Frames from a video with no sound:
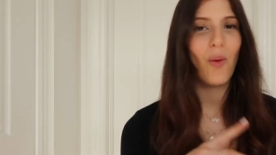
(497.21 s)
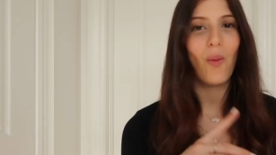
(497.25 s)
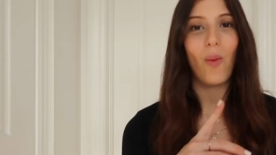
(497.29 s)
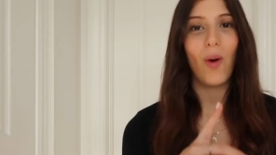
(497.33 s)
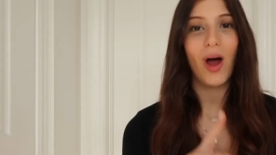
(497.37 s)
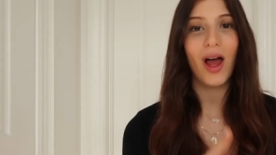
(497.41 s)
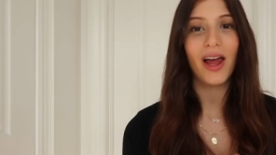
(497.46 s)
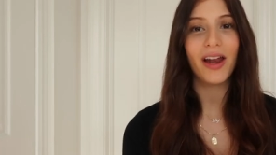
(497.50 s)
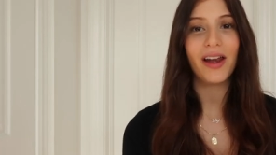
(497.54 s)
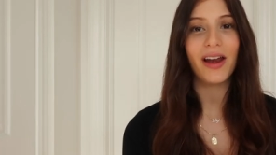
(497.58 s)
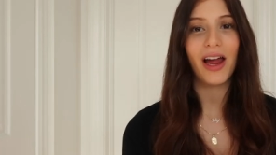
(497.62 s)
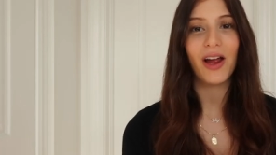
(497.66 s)

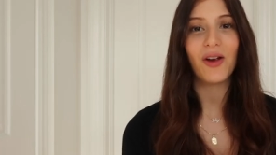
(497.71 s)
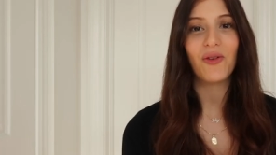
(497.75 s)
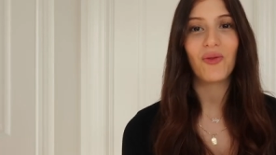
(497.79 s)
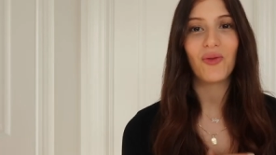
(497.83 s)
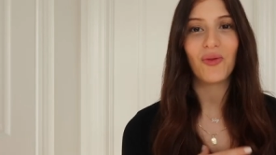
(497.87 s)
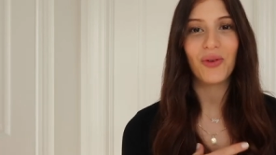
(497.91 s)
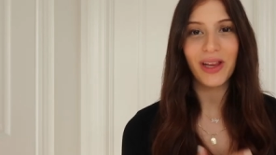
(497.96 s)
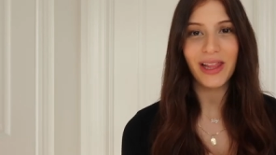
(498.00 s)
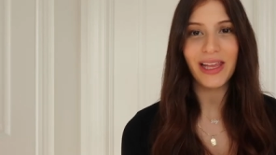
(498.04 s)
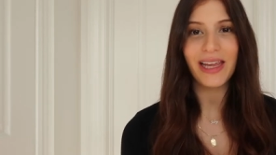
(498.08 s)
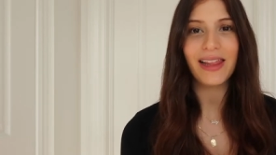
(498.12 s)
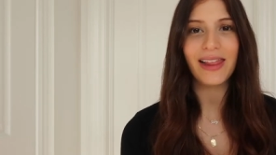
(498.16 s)
One, I
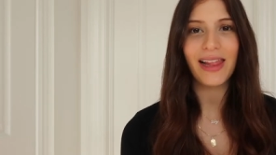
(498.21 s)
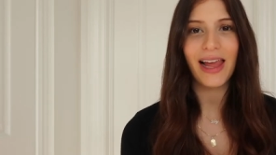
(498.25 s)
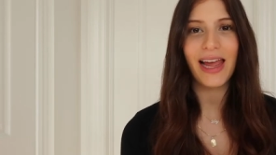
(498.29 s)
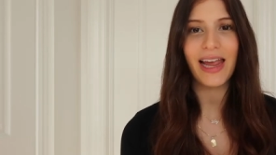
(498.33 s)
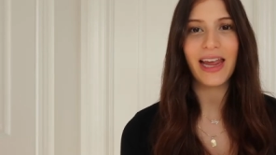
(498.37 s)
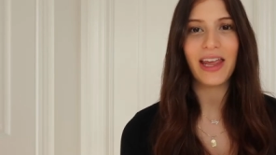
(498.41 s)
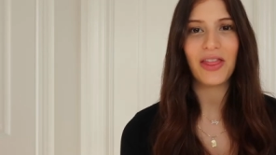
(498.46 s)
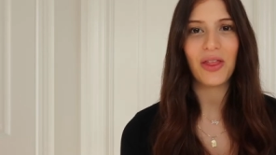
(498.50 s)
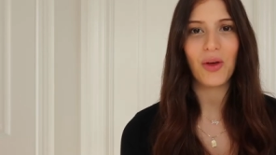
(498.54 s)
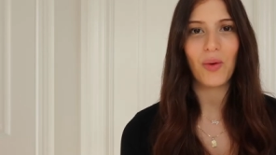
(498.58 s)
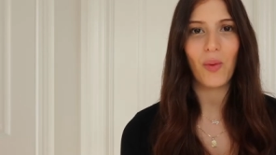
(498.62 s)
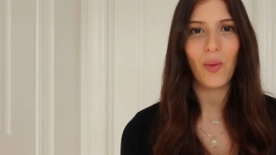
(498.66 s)
really
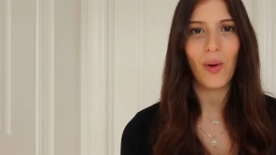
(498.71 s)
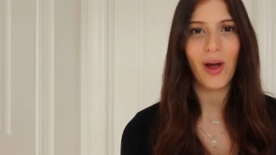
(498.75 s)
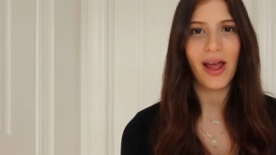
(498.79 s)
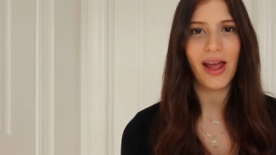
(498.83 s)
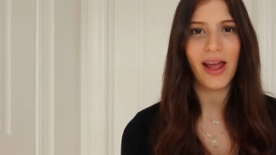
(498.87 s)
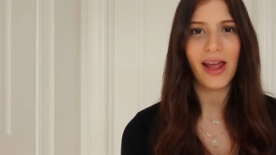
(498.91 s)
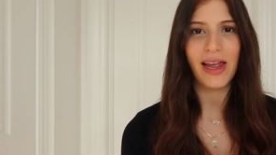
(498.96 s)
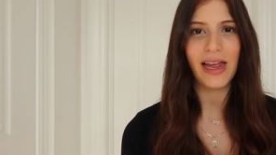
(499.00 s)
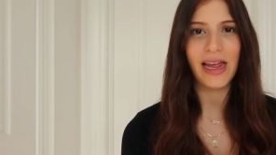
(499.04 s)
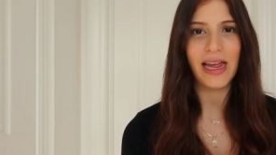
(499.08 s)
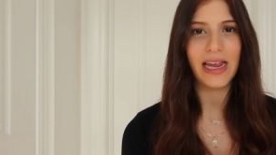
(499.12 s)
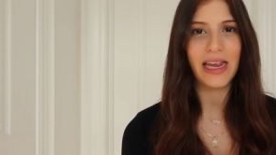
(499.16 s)
like the
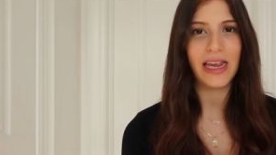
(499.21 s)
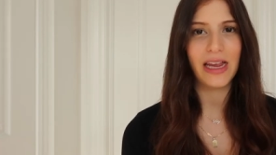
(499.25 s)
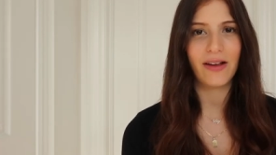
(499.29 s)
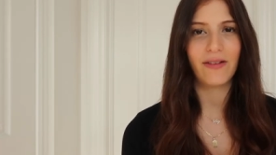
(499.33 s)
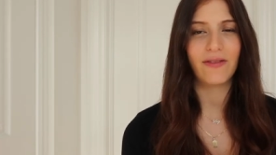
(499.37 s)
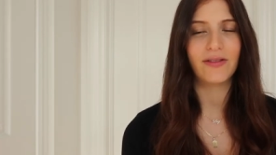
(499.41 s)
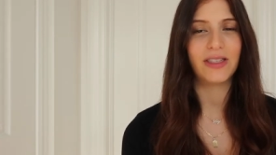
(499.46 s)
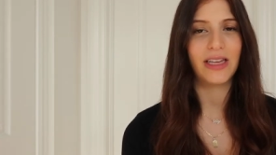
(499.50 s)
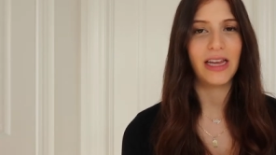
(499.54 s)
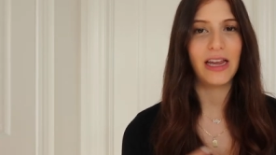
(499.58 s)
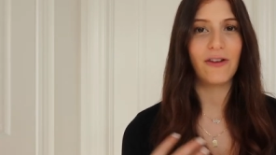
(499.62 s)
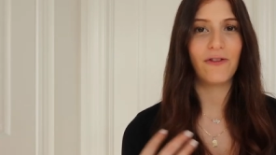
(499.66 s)
way it
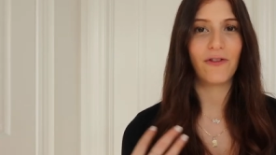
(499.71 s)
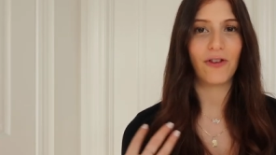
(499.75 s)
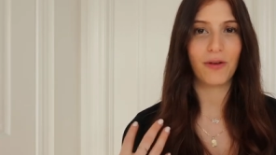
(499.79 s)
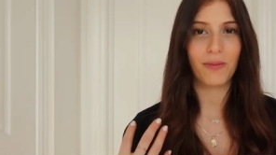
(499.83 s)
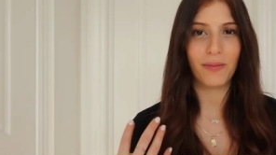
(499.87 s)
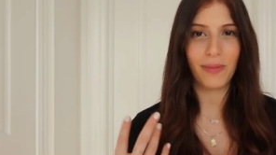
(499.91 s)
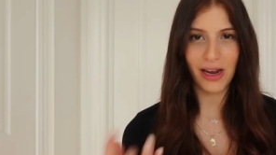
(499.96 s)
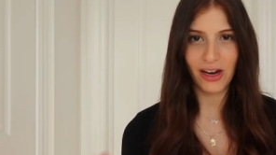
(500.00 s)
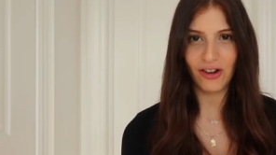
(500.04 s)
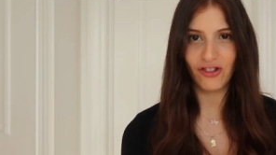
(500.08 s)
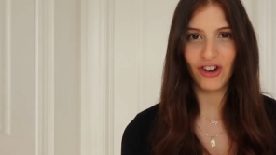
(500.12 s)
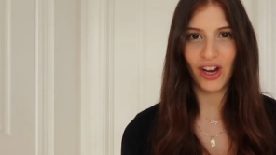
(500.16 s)
gives
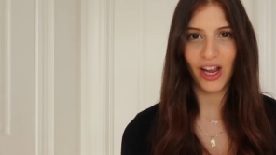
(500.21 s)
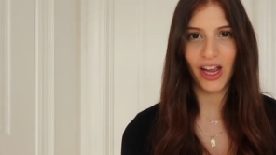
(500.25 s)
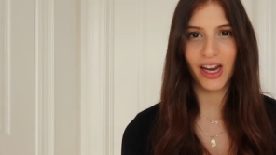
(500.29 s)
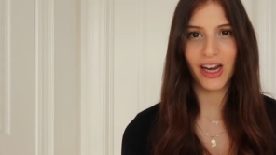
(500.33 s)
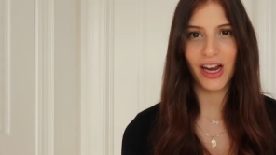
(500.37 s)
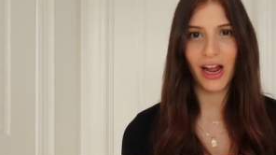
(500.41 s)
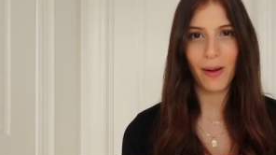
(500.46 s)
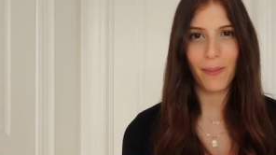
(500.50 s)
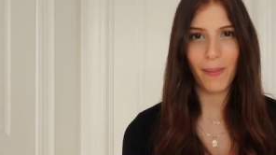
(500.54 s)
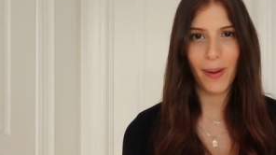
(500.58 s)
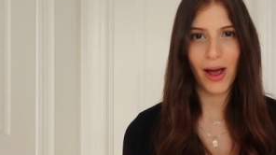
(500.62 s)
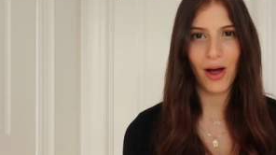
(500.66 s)
information
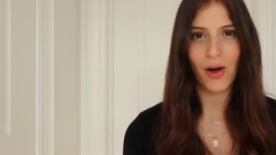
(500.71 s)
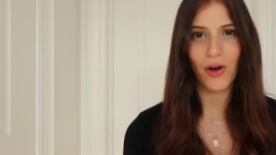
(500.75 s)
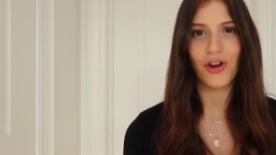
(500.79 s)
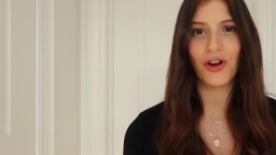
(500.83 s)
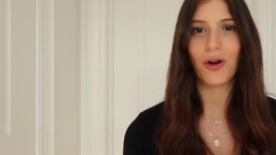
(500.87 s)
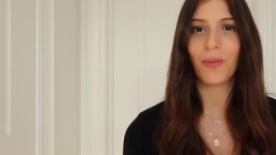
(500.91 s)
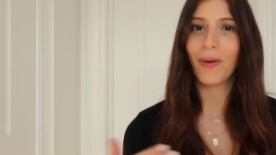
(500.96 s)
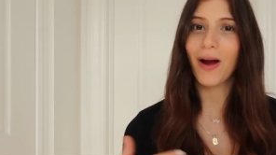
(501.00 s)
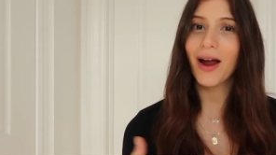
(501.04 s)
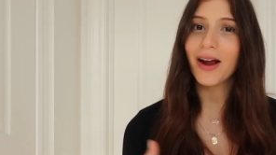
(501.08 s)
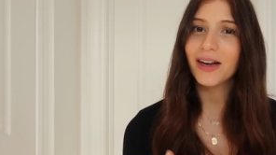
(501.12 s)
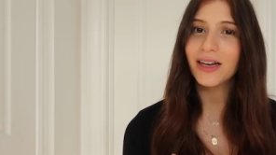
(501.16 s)
about your
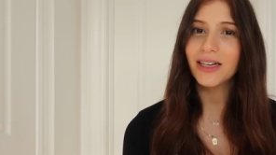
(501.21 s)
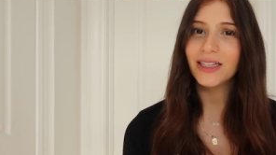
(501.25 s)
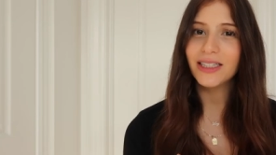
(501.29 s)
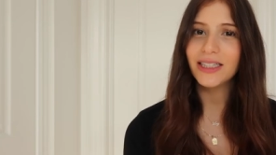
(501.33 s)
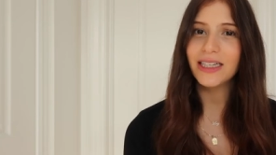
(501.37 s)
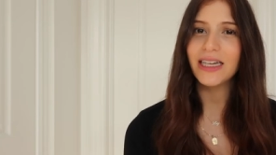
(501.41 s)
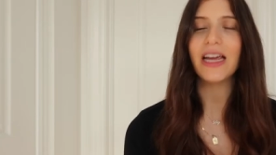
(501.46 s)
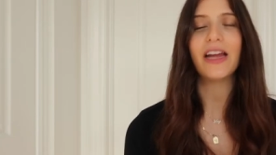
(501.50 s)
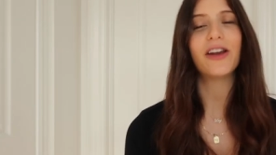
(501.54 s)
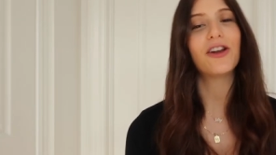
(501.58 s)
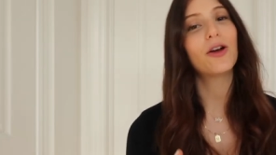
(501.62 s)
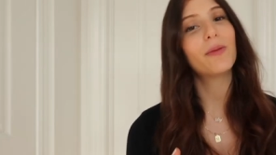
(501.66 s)

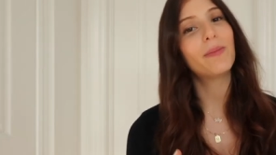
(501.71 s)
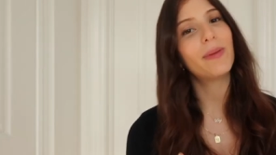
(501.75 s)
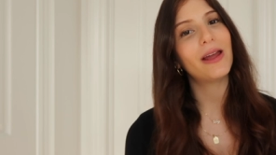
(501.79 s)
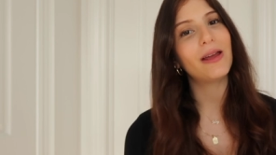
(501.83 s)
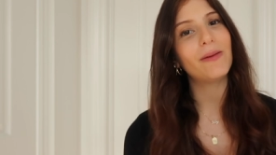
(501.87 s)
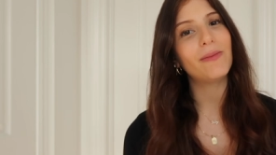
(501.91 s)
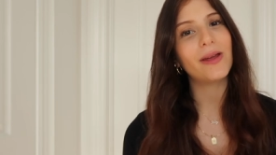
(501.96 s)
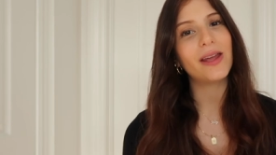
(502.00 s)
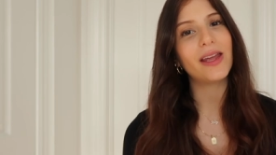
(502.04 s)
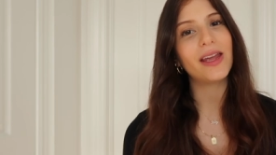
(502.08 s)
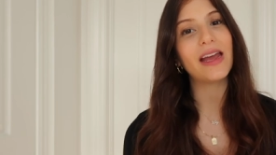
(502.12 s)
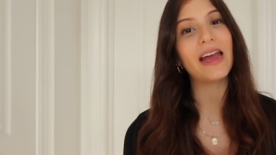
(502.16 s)
pregnancy and your
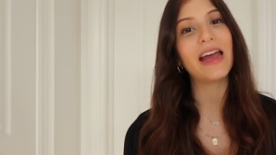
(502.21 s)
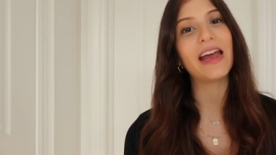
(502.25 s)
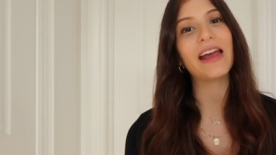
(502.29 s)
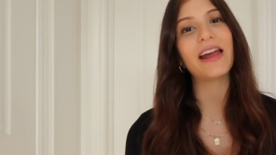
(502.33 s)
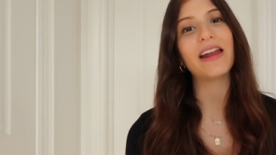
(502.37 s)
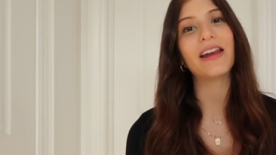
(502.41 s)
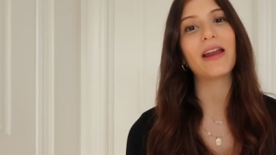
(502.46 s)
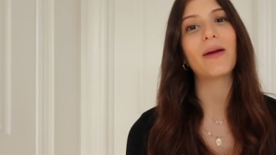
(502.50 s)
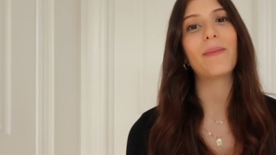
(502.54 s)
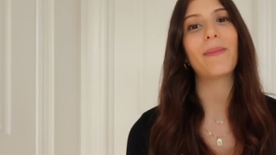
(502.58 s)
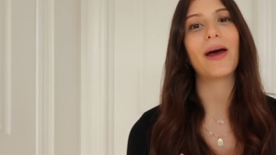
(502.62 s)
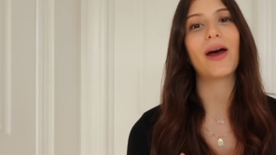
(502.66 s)
baby
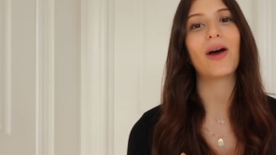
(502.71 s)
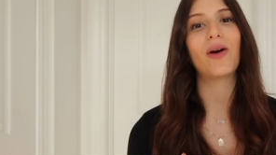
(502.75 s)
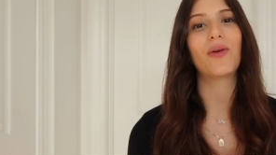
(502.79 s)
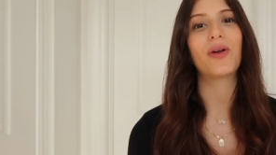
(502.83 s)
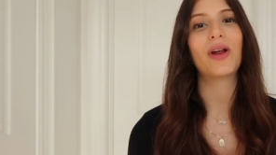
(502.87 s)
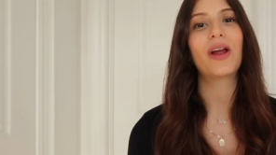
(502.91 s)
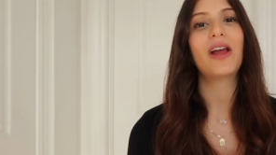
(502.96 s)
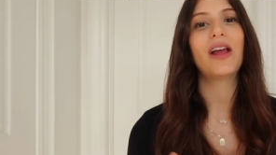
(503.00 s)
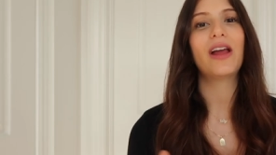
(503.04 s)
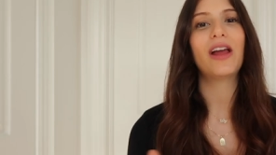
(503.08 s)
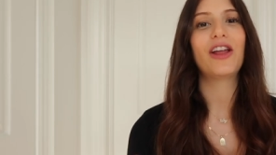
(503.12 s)
and about